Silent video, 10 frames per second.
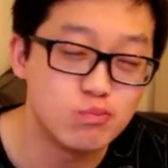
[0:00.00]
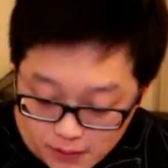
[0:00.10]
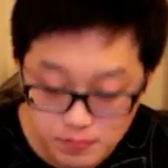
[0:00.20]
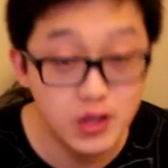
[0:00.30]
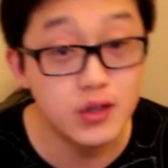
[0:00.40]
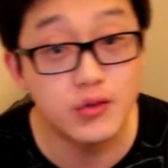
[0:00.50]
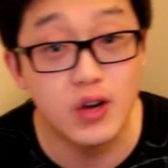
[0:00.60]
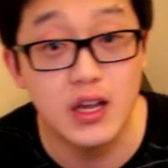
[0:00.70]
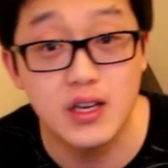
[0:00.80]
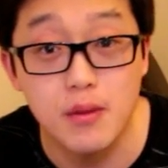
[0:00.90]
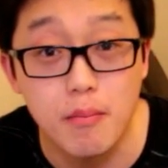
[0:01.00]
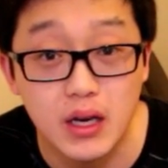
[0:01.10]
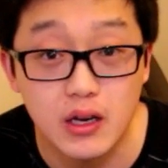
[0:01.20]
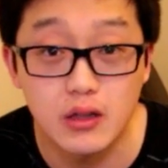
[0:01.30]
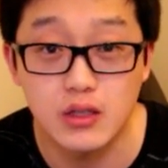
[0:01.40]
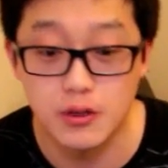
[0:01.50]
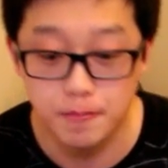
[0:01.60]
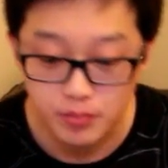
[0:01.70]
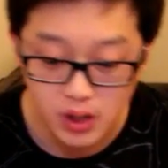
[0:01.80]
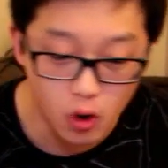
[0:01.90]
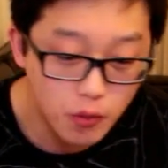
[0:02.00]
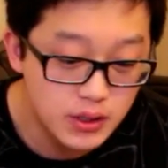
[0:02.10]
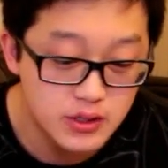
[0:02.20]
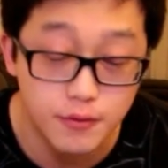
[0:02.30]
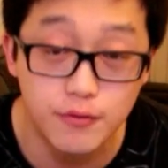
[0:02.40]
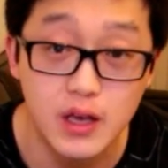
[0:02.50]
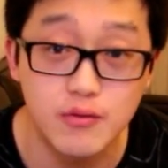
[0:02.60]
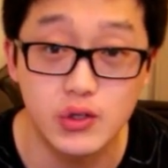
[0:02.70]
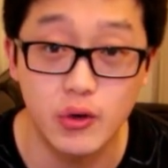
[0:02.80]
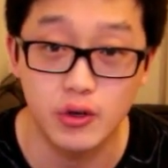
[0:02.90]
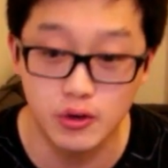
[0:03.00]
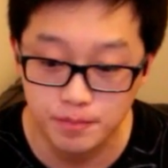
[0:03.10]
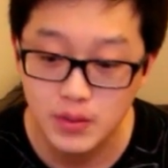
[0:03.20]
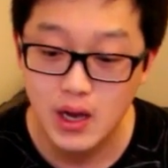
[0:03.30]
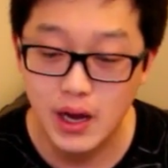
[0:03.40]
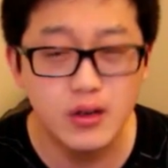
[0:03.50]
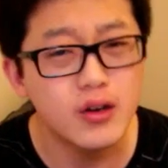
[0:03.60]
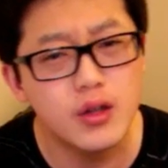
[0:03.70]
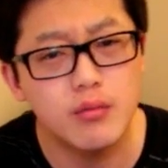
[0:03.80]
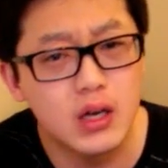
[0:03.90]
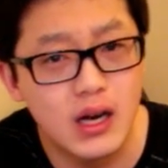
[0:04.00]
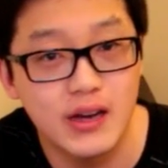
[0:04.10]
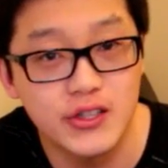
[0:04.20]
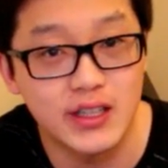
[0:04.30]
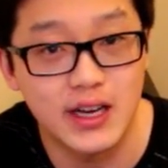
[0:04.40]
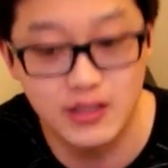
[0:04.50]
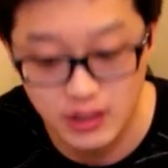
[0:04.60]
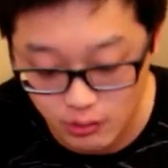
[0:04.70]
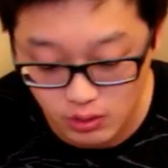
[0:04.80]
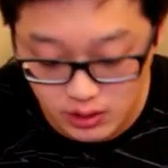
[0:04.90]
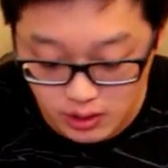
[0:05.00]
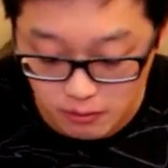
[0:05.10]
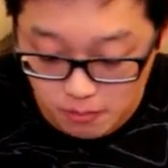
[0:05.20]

So this really is a medley. There's a whole bunch of flavors going on, and none of them are clashing actually, which is good.